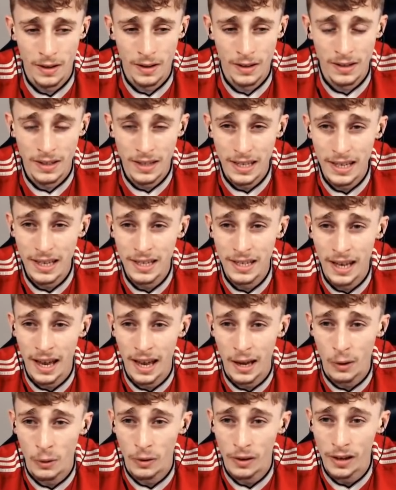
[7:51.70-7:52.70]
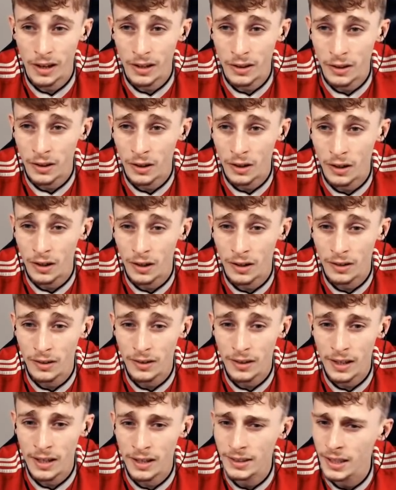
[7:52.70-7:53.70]
detail, and like the,
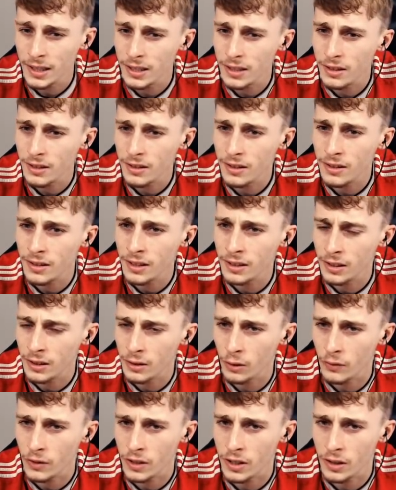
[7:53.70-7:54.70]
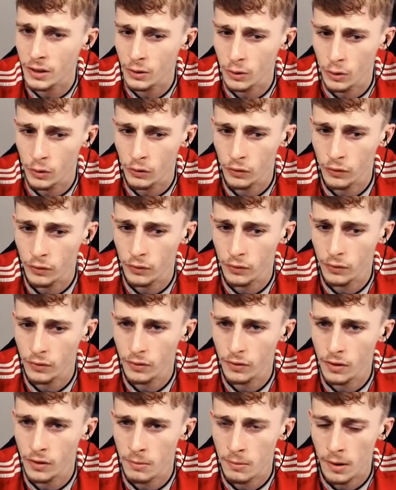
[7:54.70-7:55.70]
is this obviously North
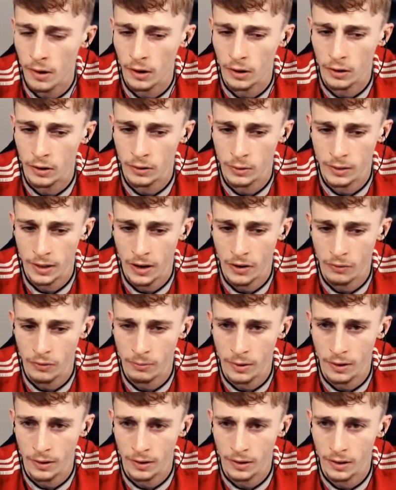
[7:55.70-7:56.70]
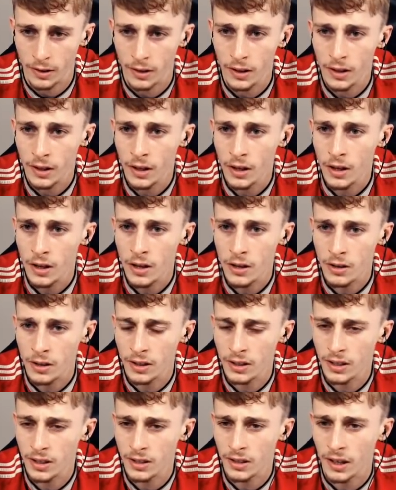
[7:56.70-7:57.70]
America, so South America. So
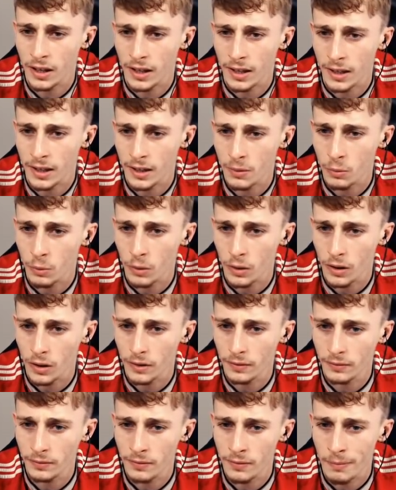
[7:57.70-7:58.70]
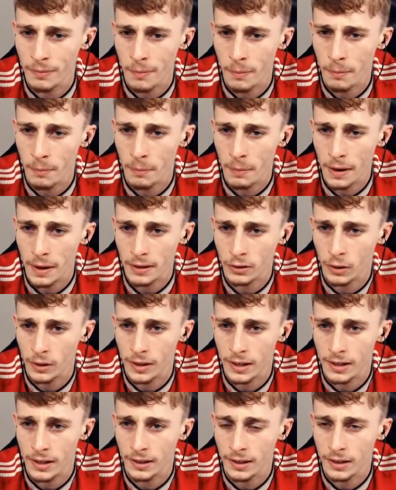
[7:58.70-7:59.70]
this is like, what, Mexico
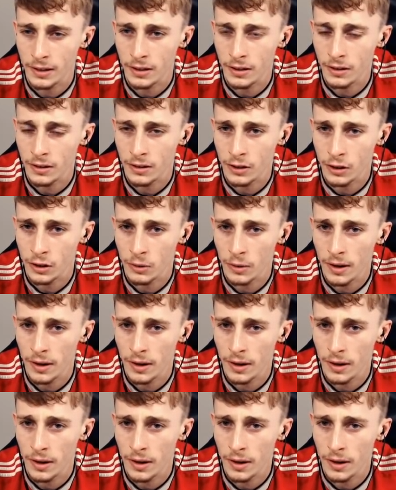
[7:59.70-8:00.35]
leading into the US?